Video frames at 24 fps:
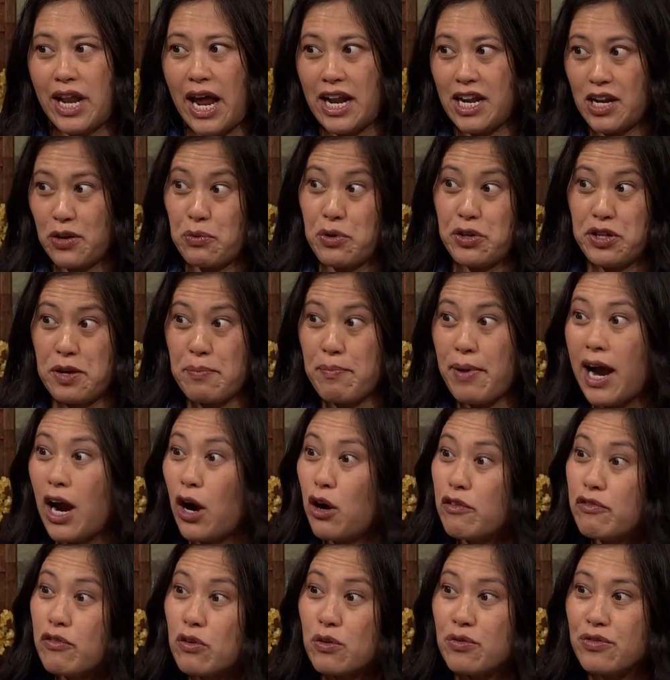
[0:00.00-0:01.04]
any really
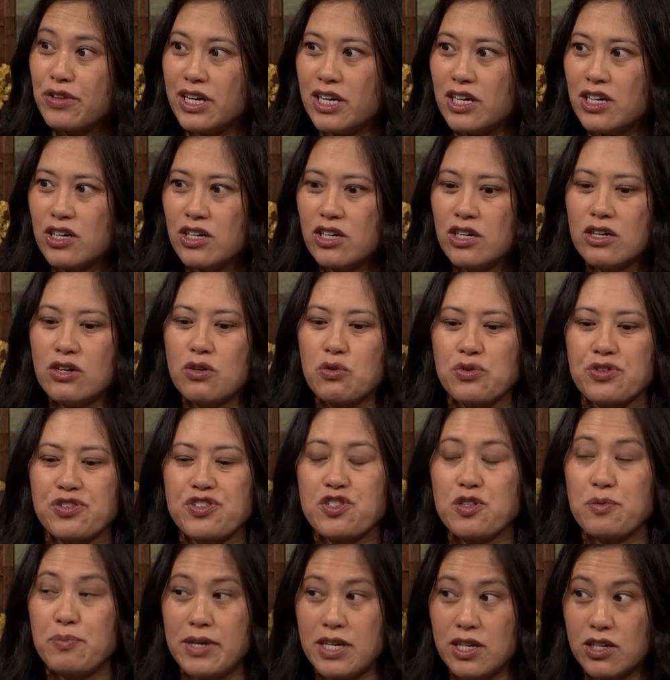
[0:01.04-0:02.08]
powerful leader or
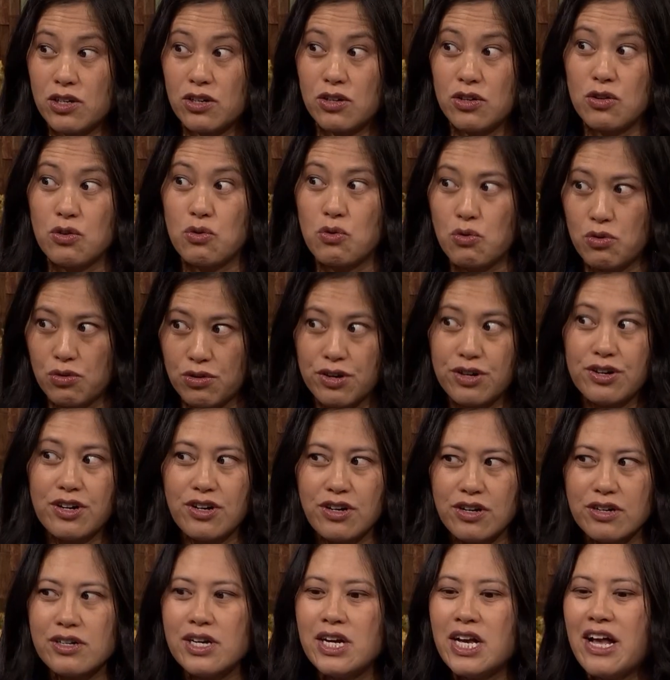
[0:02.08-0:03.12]
speaker or
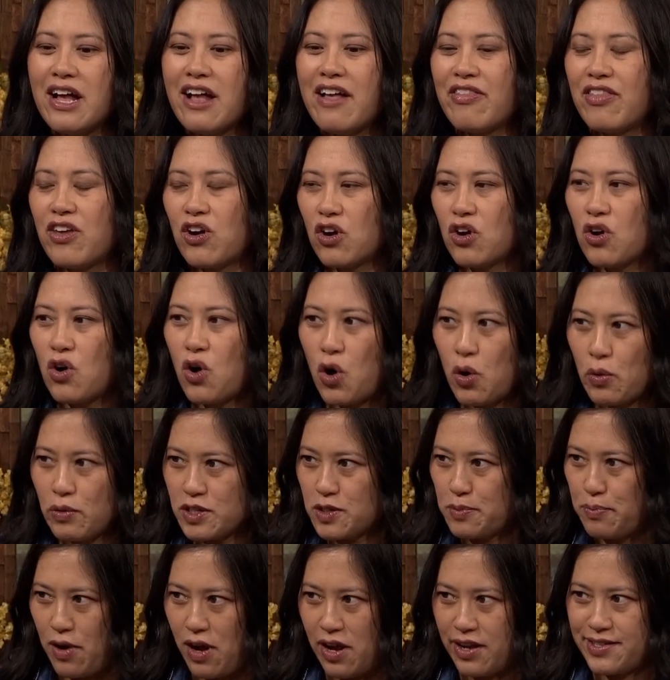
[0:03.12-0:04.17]
orator, they're always
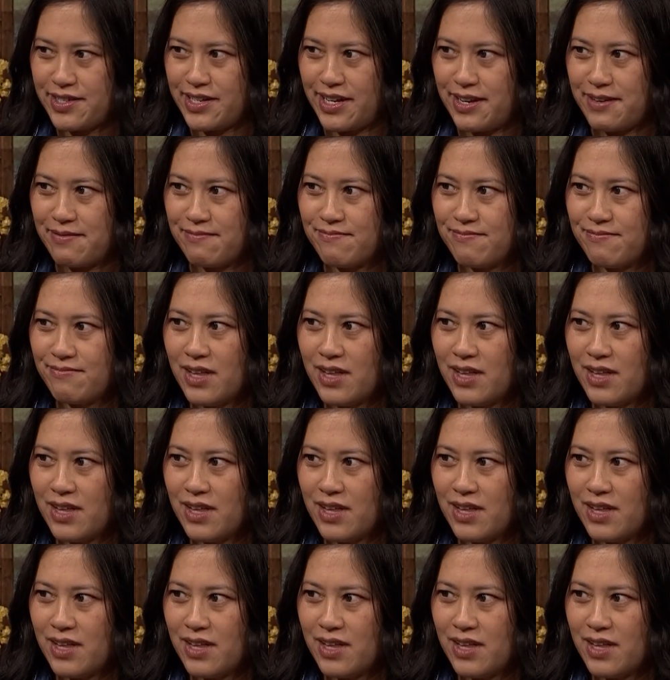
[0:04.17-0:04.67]
pausing.